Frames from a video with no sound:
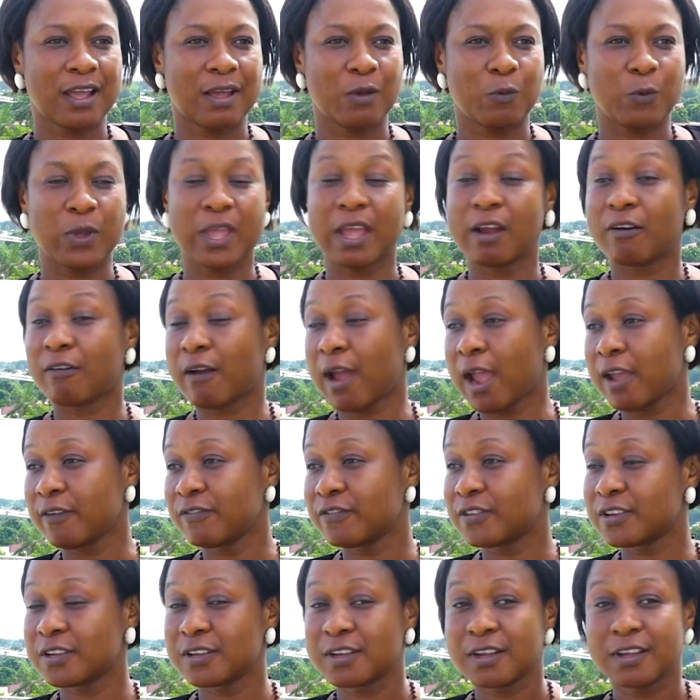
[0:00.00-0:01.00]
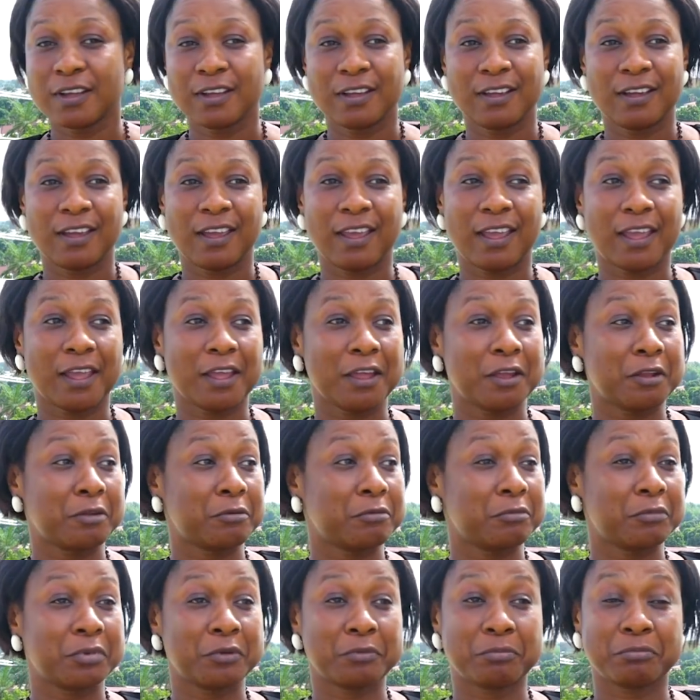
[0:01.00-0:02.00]
we arrived,
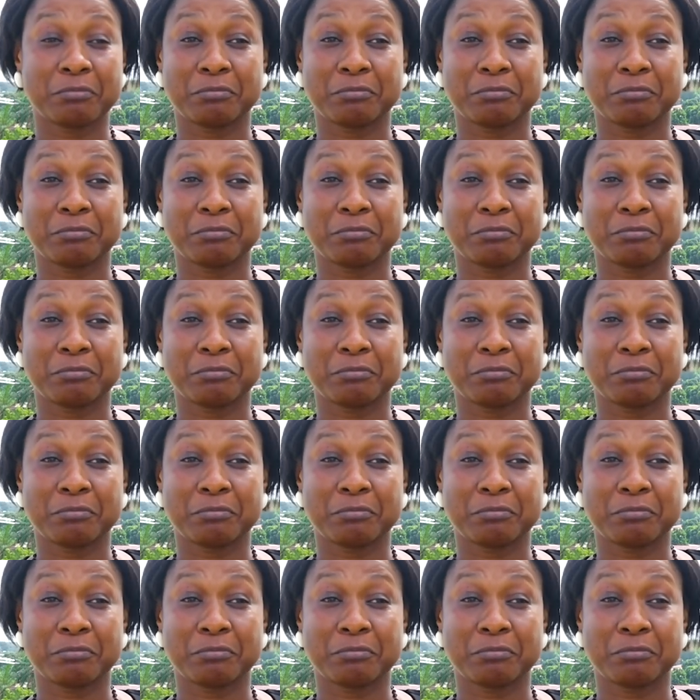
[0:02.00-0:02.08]
and